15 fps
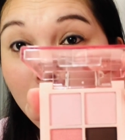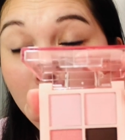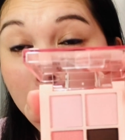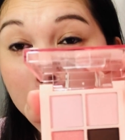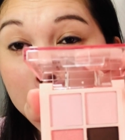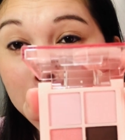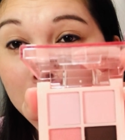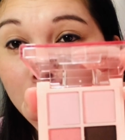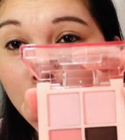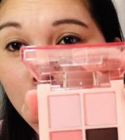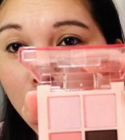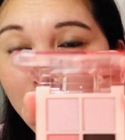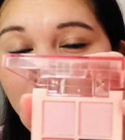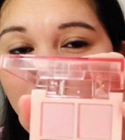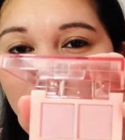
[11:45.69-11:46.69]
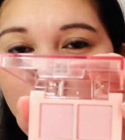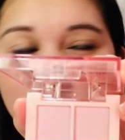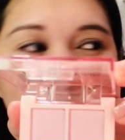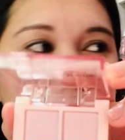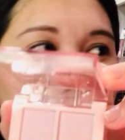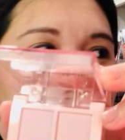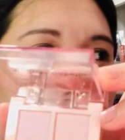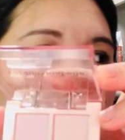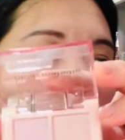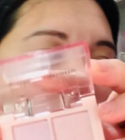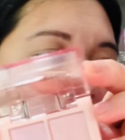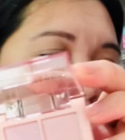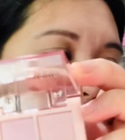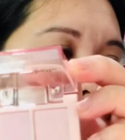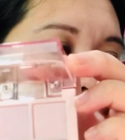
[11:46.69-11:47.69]
I might try this one
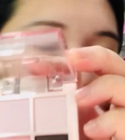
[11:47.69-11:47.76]
here.